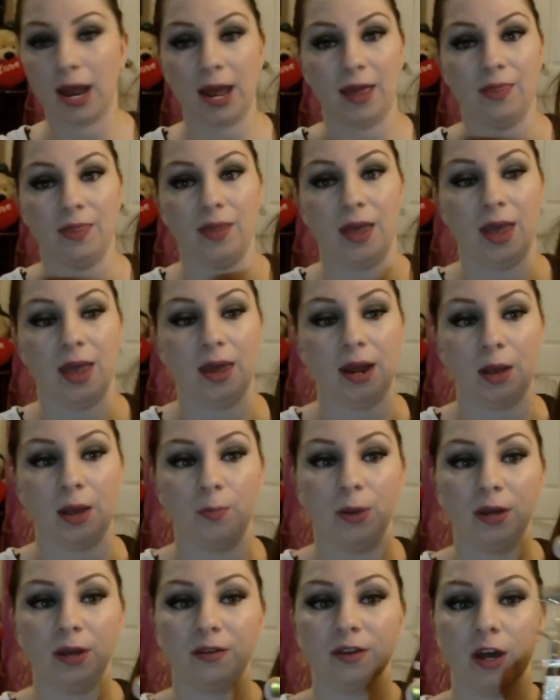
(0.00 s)
And then I
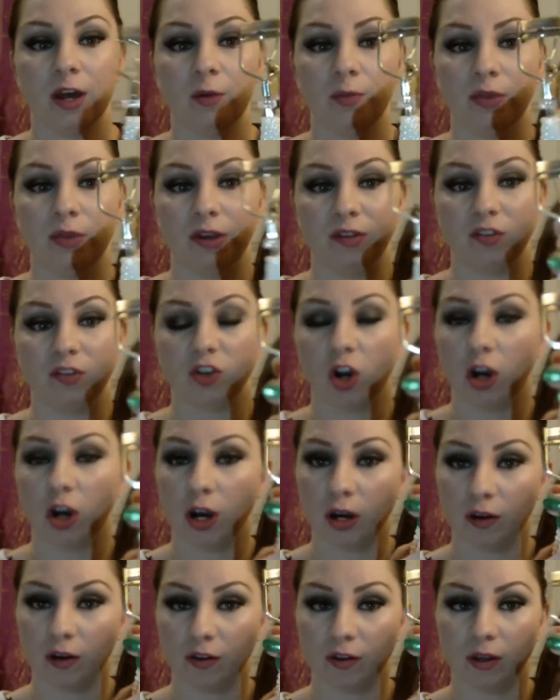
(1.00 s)
picked up this
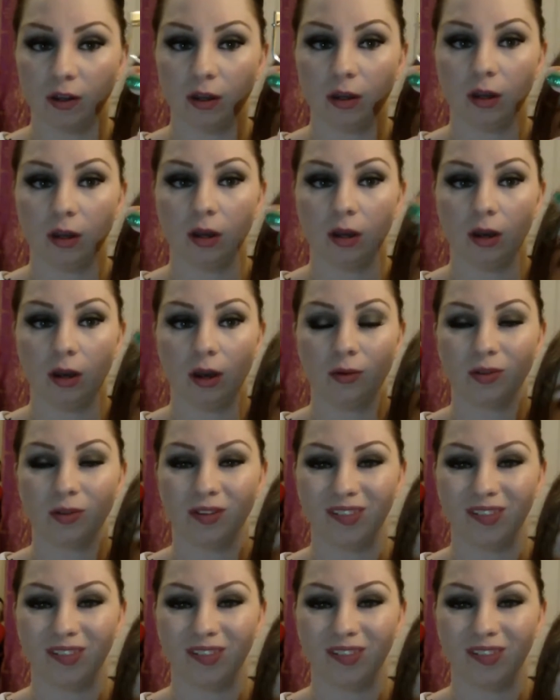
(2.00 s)
Tarte, I was